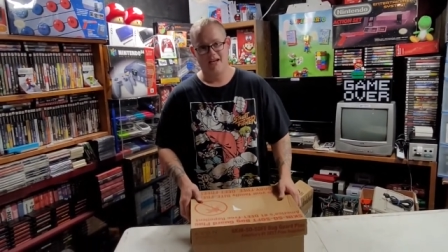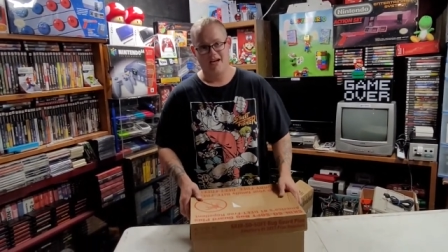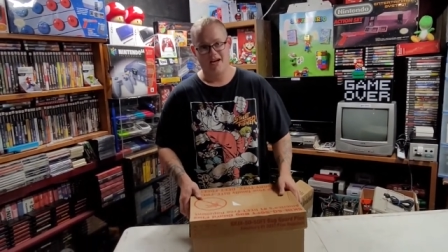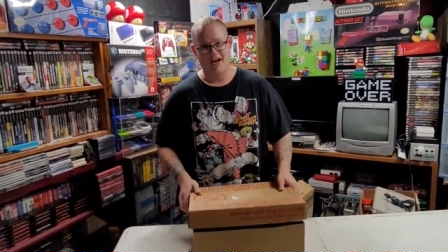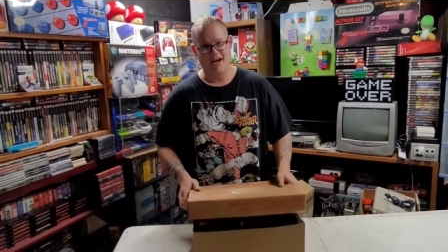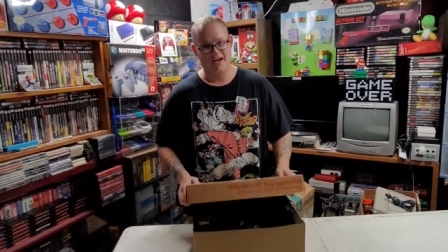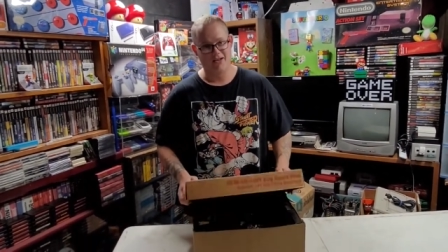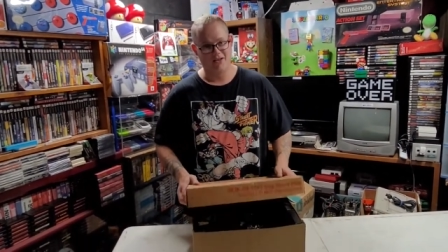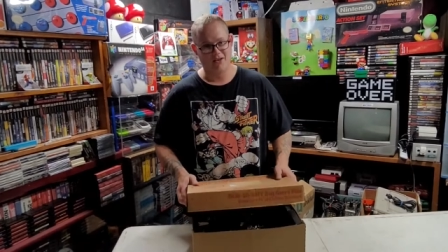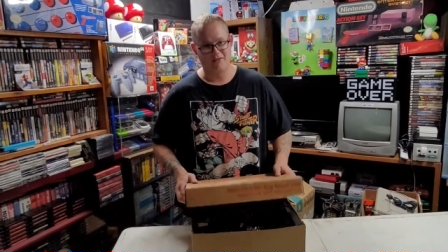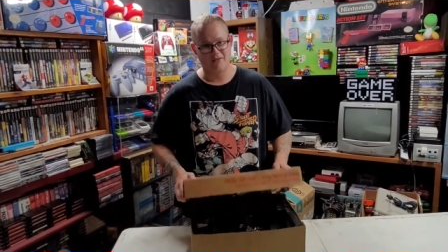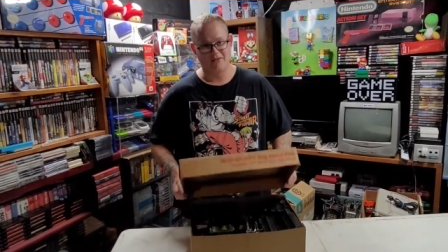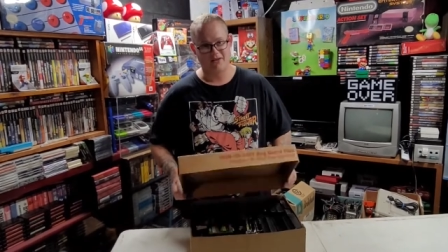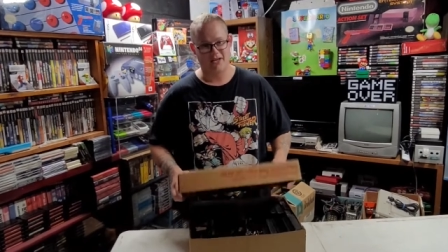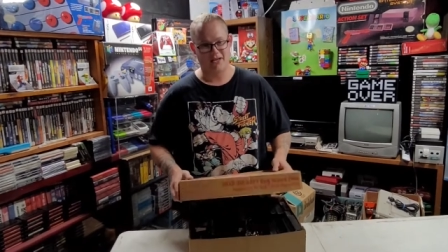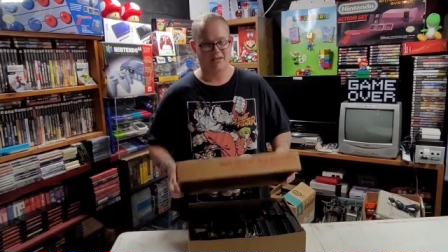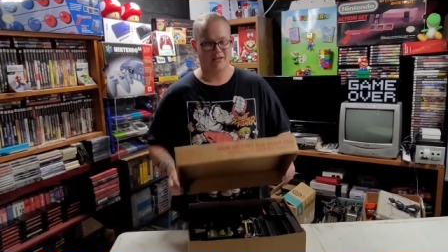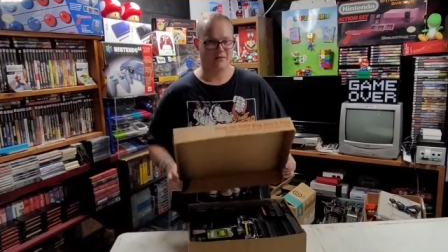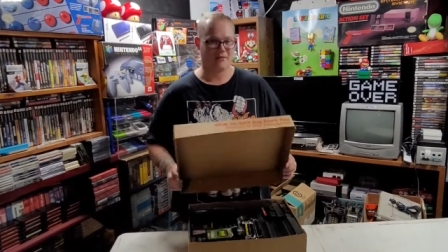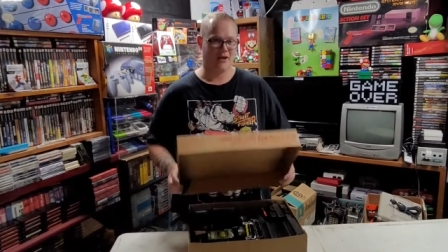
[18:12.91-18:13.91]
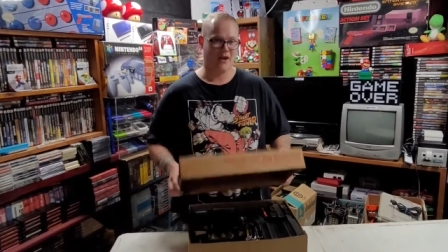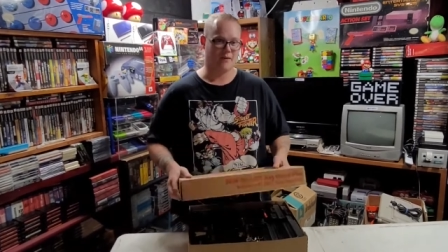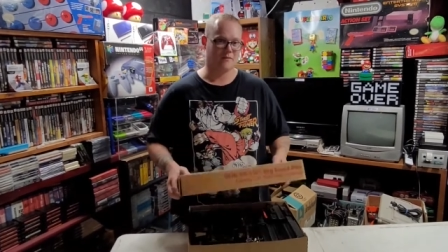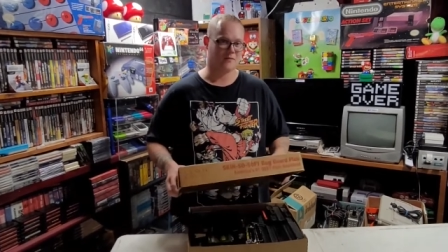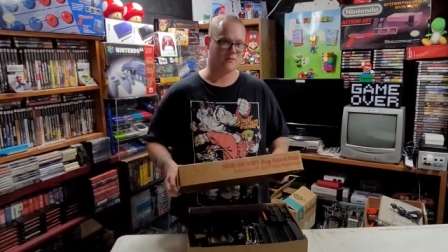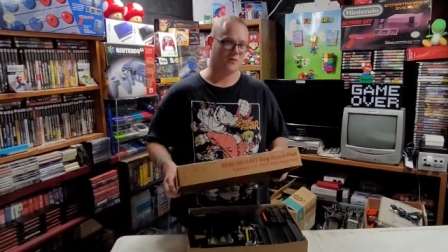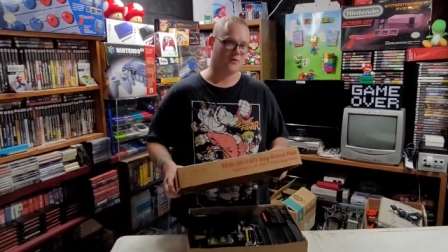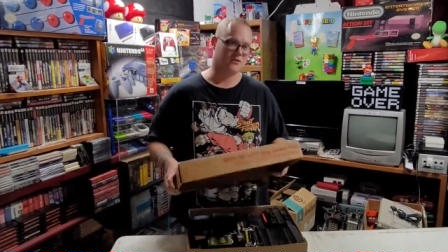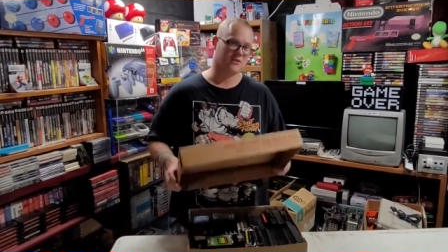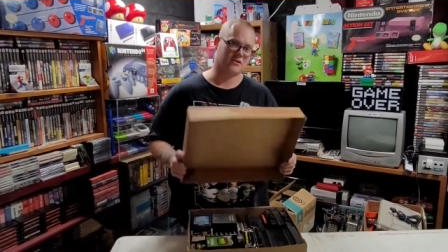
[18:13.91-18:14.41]
I love collecting games
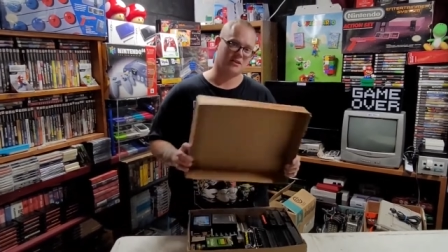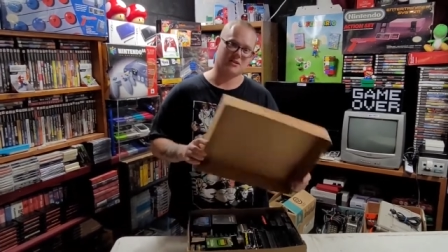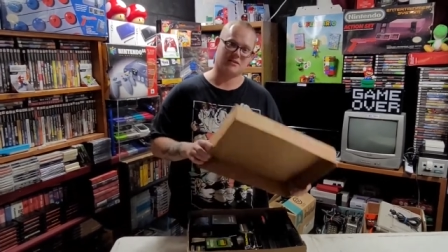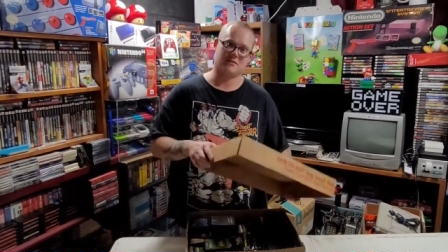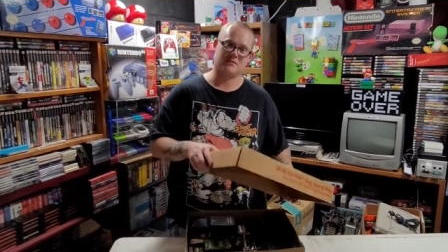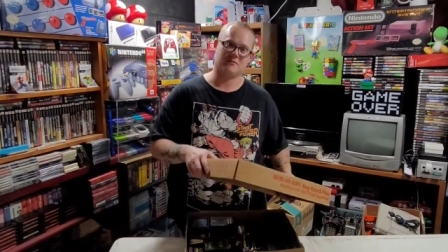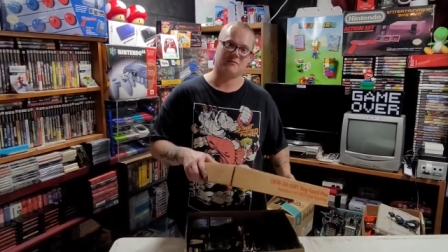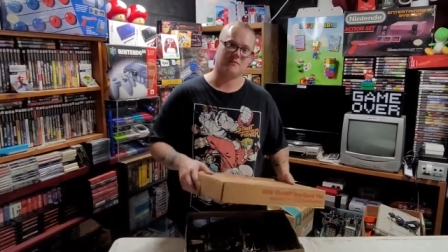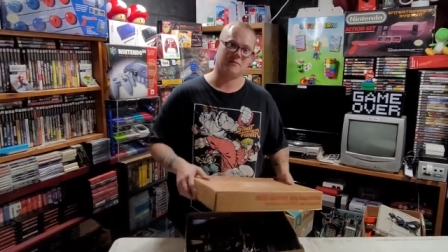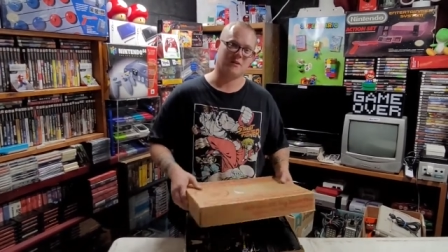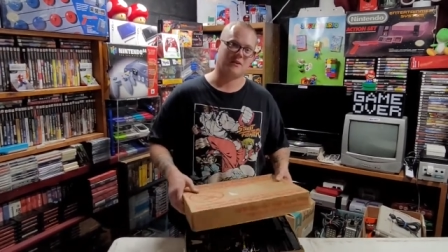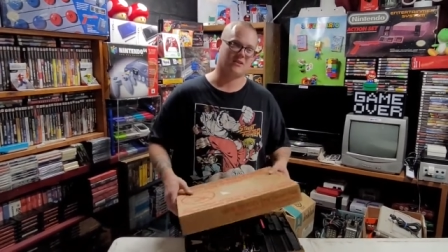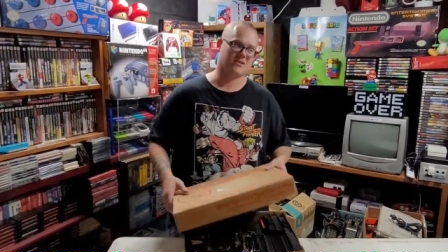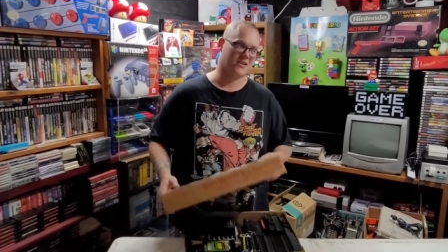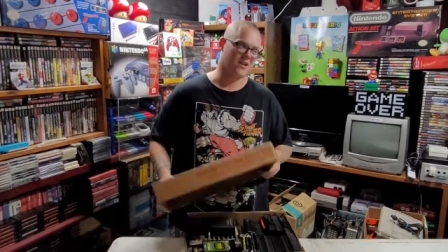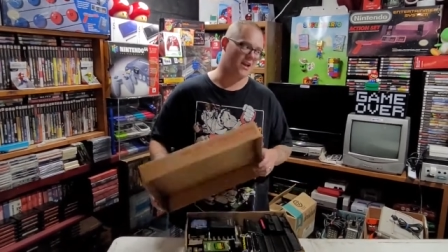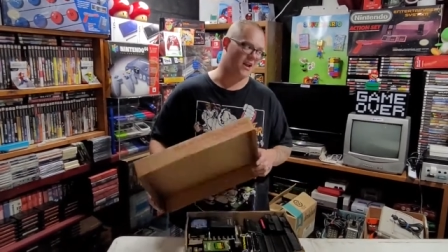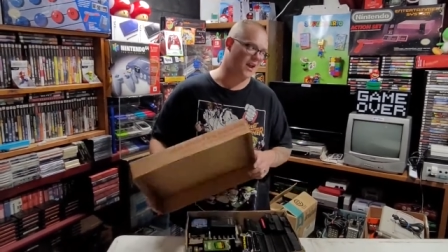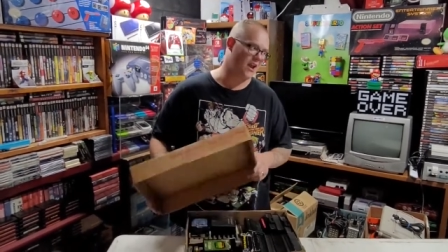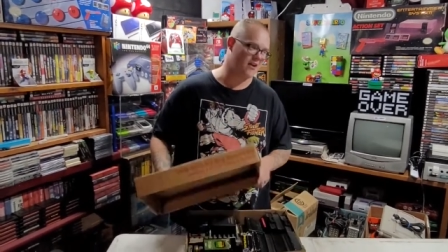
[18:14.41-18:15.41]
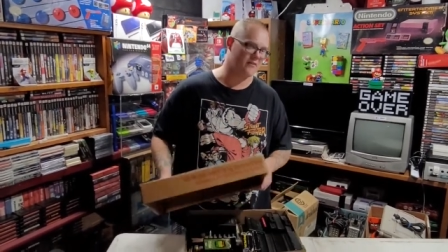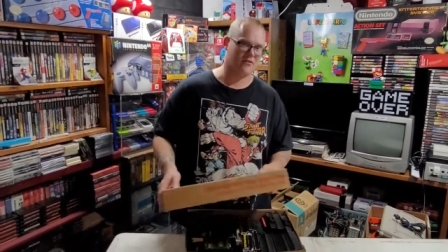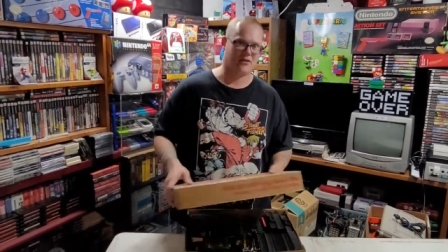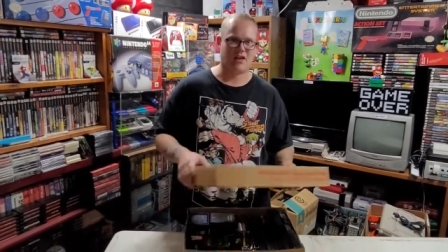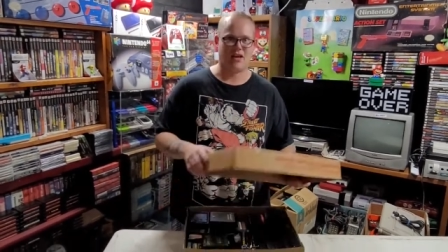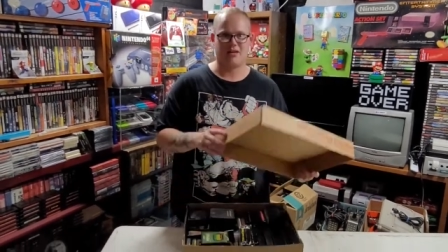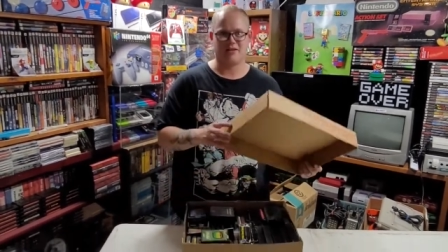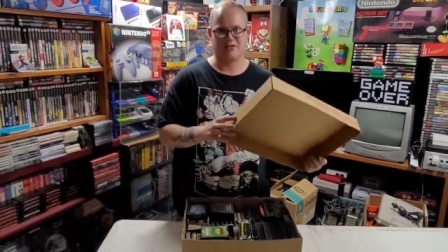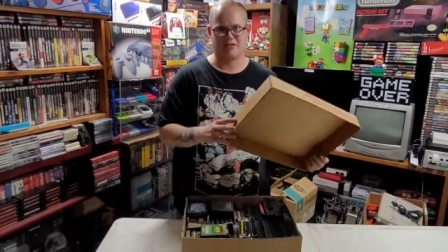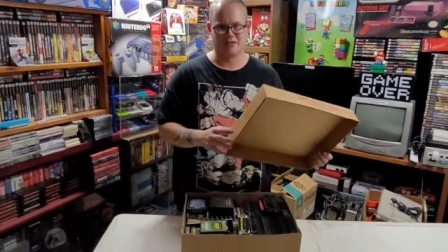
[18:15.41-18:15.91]
more than systems because I have a
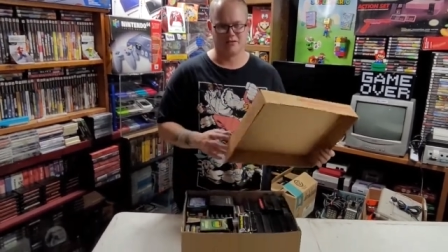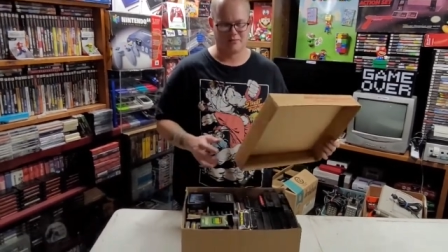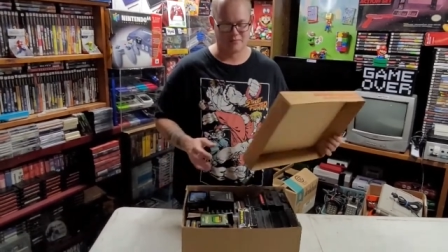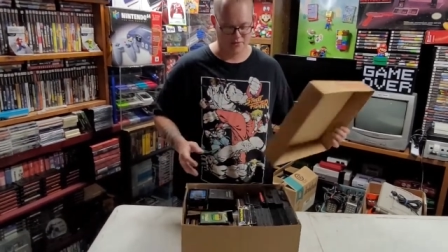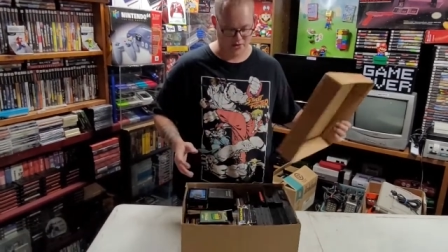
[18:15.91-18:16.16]
lot of systems